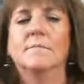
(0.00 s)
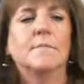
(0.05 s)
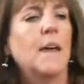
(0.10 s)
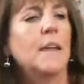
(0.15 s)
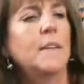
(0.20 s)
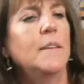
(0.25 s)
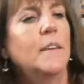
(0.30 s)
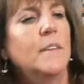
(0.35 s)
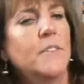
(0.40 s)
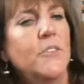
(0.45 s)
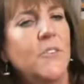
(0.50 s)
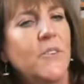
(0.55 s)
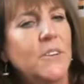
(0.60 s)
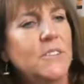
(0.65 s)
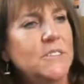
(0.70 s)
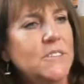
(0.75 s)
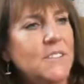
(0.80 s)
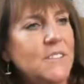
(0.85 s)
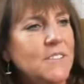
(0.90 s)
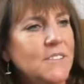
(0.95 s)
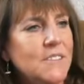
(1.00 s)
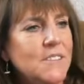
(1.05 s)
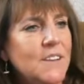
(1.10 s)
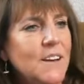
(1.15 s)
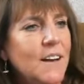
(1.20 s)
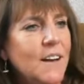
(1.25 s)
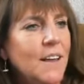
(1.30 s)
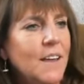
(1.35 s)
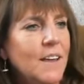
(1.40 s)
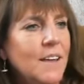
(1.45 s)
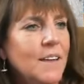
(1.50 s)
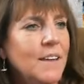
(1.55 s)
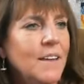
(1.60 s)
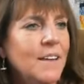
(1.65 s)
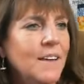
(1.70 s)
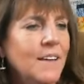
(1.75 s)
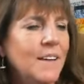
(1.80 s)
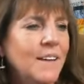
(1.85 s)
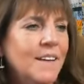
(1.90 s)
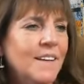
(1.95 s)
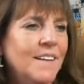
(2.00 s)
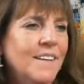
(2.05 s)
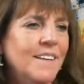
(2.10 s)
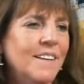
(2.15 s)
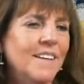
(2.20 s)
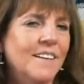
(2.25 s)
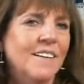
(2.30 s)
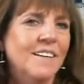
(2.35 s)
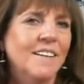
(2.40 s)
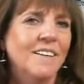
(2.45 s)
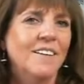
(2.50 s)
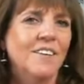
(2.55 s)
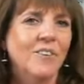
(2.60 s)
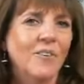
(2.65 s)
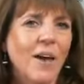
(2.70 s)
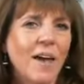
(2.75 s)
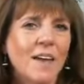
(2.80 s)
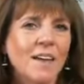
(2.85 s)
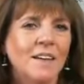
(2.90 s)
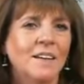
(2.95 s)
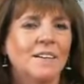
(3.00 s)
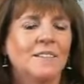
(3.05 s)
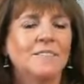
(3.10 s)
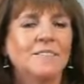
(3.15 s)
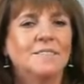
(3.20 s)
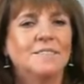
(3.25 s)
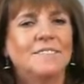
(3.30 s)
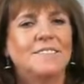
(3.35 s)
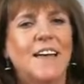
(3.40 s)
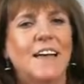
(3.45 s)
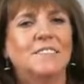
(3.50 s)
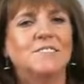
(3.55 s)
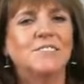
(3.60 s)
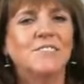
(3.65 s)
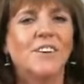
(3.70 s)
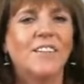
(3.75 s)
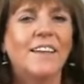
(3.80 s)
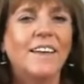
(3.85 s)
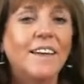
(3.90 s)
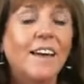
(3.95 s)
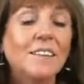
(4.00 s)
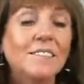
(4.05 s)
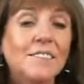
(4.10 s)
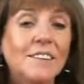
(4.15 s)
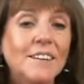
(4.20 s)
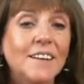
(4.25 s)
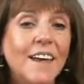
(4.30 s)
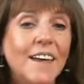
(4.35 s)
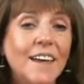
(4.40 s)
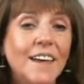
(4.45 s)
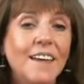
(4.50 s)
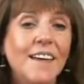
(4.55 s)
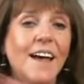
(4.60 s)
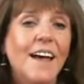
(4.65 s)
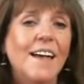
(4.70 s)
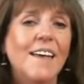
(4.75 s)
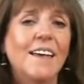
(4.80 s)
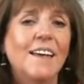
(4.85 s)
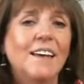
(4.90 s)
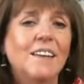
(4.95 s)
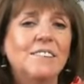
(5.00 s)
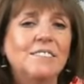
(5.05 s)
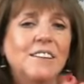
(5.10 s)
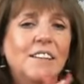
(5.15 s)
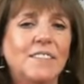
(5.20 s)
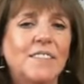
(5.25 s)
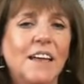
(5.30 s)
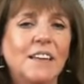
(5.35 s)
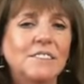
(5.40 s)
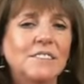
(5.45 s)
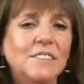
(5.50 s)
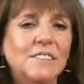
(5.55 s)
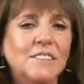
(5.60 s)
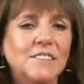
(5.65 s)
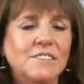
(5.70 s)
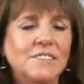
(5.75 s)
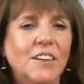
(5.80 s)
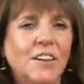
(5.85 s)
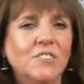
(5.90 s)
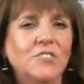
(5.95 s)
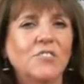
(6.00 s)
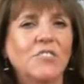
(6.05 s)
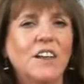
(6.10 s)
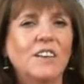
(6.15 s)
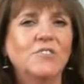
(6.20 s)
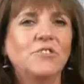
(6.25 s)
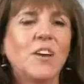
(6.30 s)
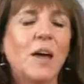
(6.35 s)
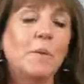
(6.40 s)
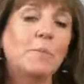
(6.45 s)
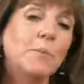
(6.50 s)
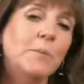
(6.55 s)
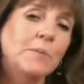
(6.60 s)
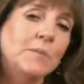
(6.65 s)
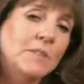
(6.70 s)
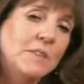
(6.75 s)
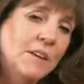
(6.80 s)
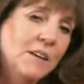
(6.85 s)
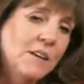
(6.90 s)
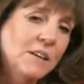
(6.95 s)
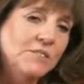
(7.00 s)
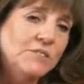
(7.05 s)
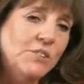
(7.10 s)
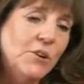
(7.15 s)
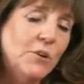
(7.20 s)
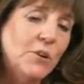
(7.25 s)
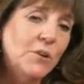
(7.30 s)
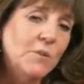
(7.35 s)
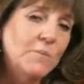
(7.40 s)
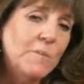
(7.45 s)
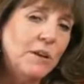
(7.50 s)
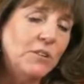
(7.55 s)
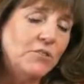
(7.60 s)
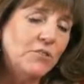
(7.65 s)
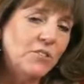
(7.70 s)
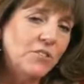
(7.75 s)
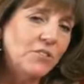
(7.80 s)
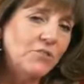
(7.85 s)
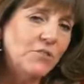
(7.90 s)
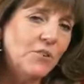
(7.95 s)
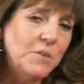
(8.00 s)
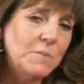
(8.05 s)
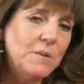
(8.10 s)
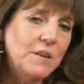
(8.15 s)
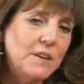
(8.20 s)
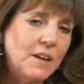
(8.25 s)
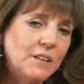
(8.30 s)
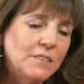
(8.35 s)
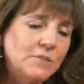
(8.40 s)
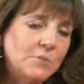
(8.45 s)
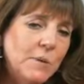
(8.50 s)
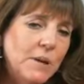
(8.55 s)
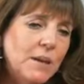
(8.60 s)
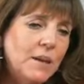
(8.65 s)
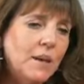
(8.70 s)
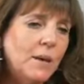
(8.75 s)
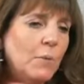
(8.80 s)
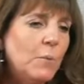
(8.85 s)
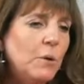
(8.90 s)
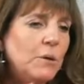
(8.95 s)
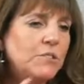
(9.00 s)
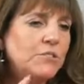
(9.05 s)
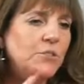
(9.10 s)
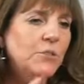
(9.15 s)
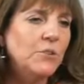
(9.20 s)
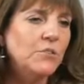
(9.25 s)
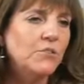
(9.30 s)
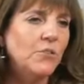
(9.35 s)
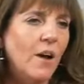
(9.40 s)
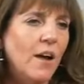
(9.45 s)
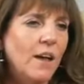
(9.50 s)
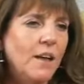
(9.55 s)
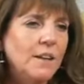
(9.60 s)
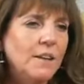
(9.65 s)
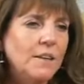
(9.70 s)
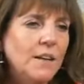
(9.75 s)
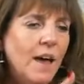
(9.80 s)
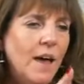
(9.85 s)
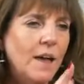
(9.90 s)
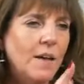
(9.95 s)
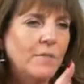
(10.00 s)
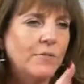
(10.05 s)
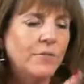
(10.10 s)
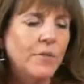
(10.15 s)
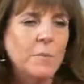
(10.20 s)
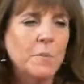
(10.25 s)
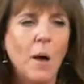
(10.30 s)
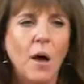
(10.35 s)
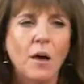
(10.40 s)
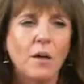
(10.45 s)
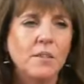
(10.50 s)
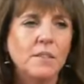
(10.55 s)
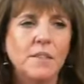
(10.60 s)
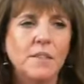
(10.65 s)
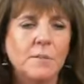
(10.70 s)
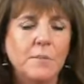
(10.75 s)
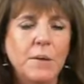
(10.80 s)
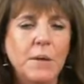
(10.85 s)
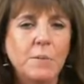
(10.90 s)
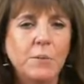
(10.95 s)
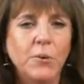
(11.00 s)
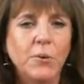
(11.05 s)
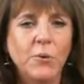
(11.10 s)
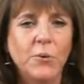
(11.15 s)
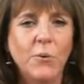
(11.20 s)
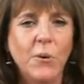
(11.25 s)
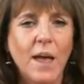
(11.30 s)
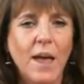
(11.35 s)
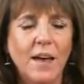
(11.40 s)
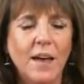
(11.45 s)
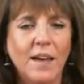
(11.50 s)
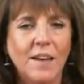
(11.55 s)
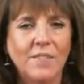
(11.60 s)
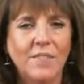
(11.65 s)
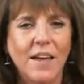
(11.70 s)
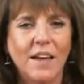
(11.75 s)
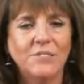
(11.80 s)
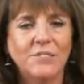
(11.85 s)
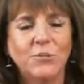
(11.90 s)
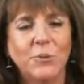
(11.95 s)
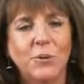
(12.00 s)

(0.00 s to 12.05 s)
Any other questions today? Okay. That's all I got today. And that's a discussion on chops. So make sure you join me next week. We'll do a drawing from all of the people who have asked